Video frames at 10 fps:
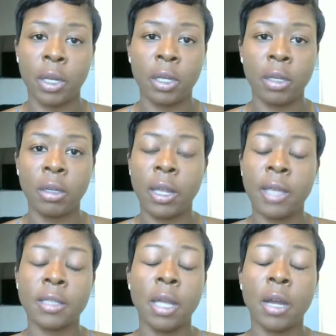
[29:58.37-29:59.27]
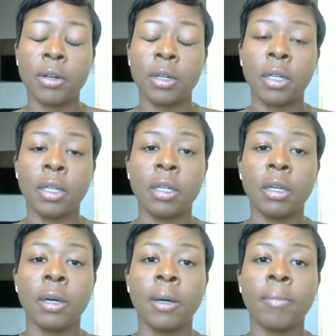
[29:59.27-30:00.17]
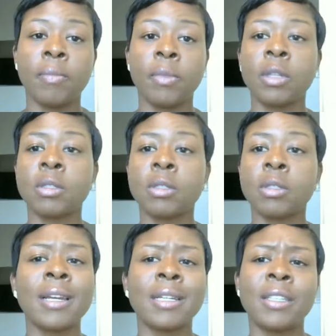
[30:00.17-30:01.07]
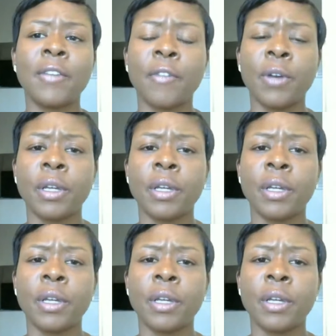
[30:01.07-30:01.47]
It has lard in it. There's a lot of different